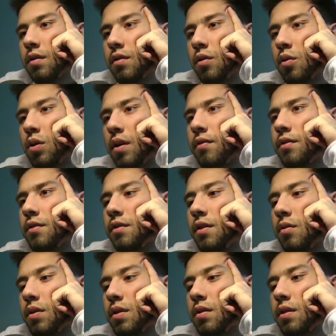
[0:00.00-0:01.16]
So Olaf is
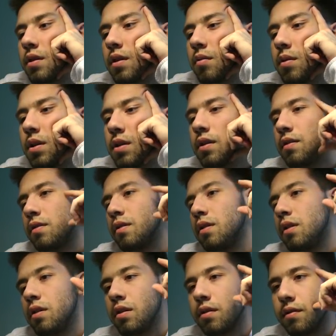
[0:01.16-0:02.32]
the only thing that really does it
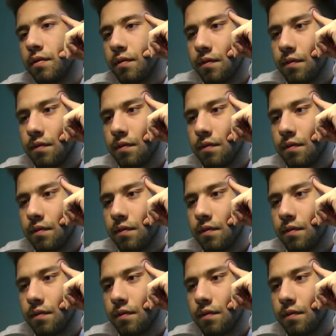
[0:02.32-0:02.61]
here.